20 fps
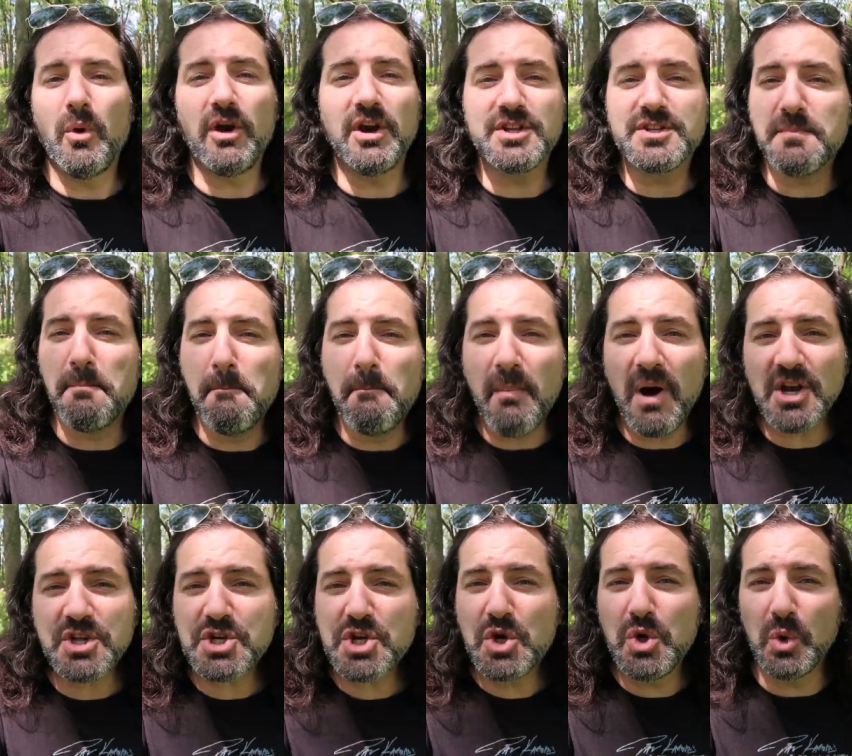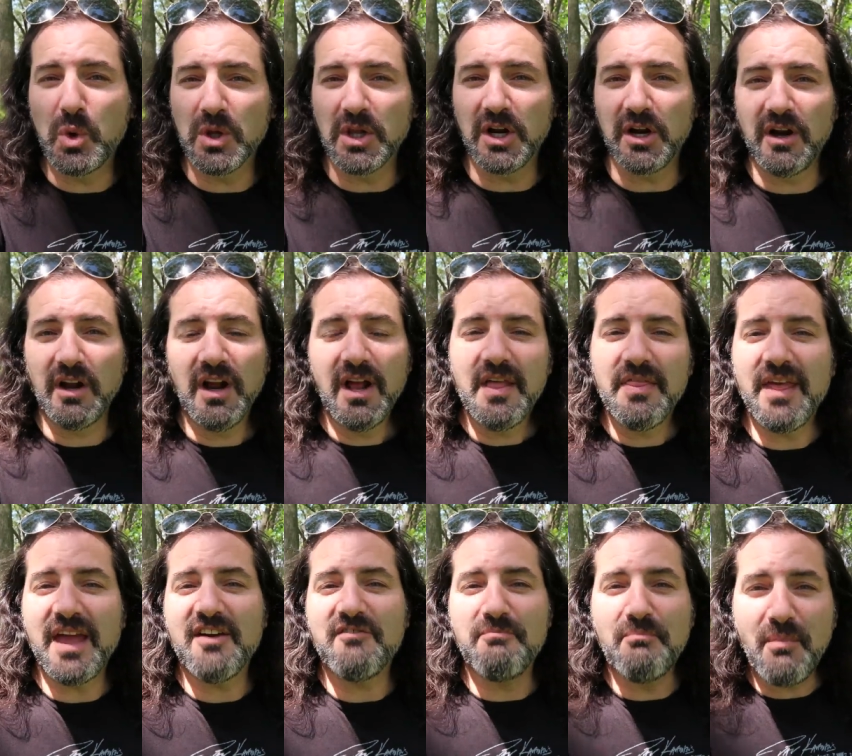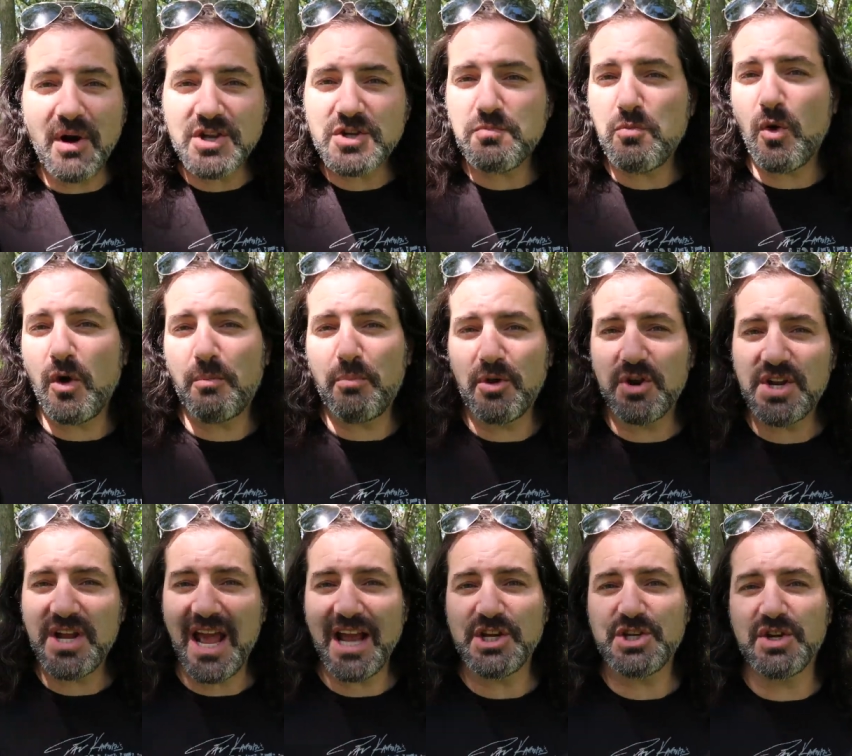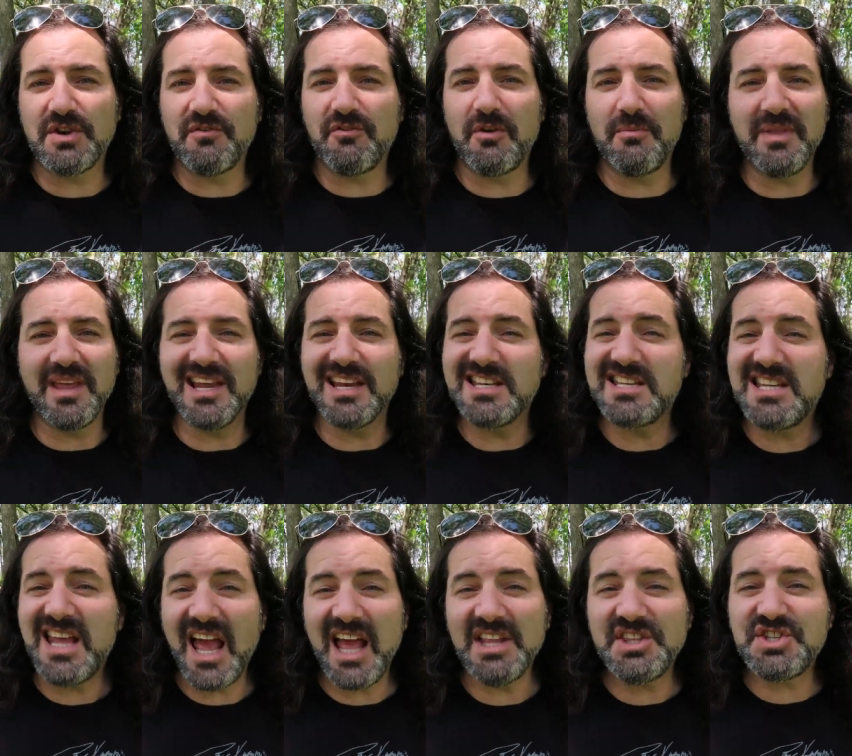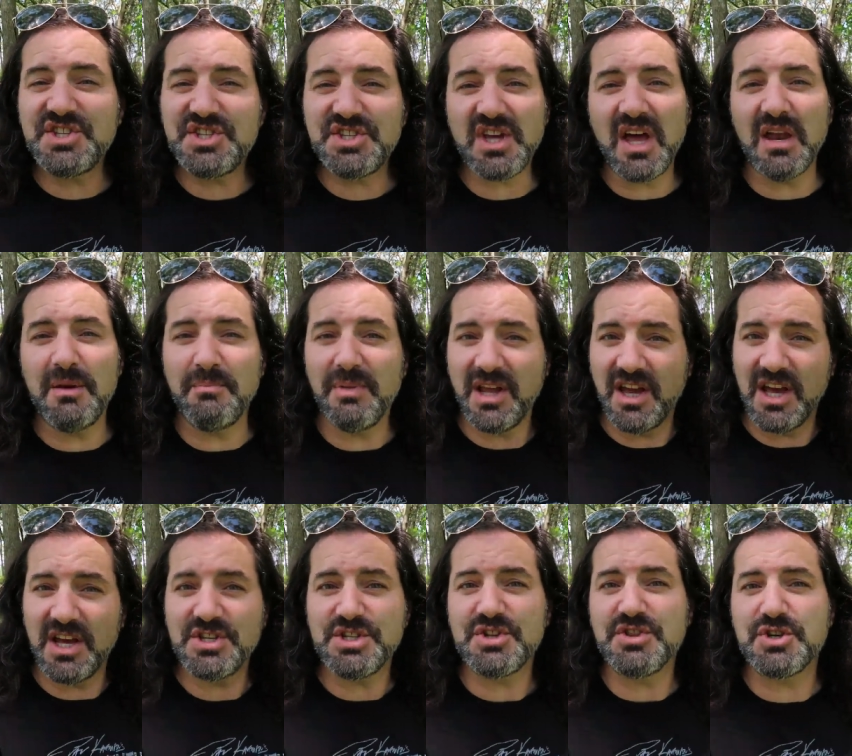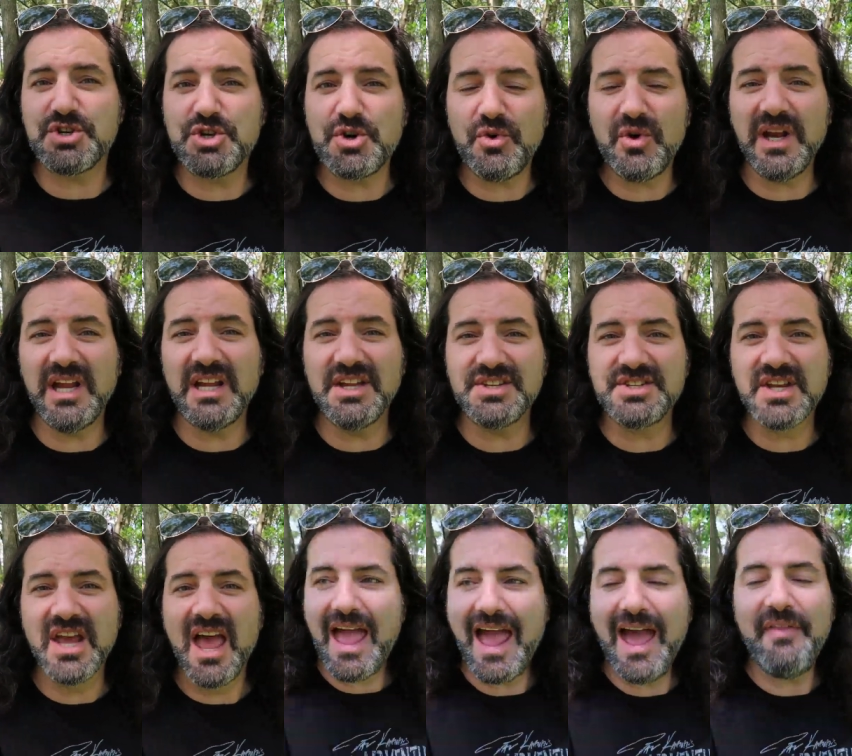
where it's much cooler. They have much more protection from the intense sun because of the trees.